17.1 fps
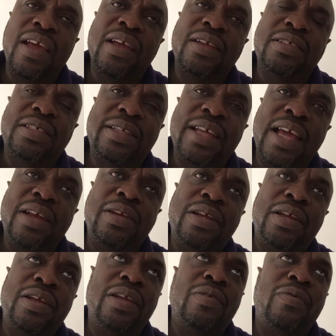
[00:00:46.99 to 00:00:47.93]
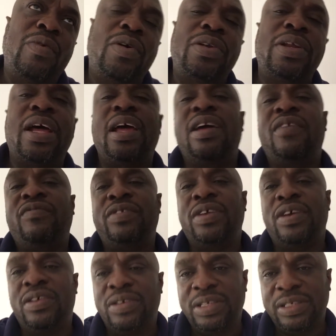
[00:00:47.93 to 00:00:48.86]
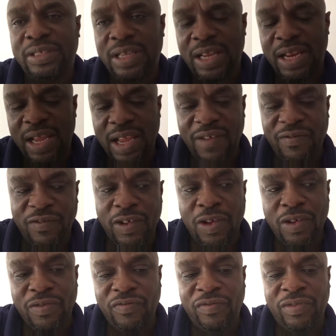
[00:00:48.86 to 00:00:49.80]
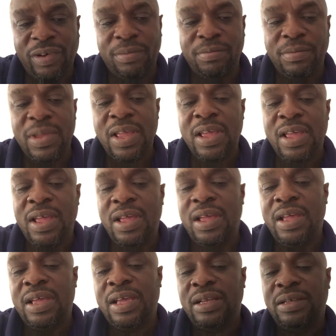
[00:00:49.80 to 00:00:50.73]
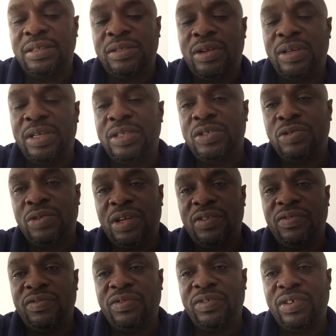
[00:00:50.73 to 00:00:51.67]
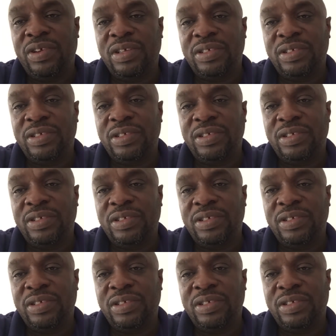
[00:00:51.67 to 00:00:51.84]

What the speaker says: Instead, what I have done is that I have gone from installing 18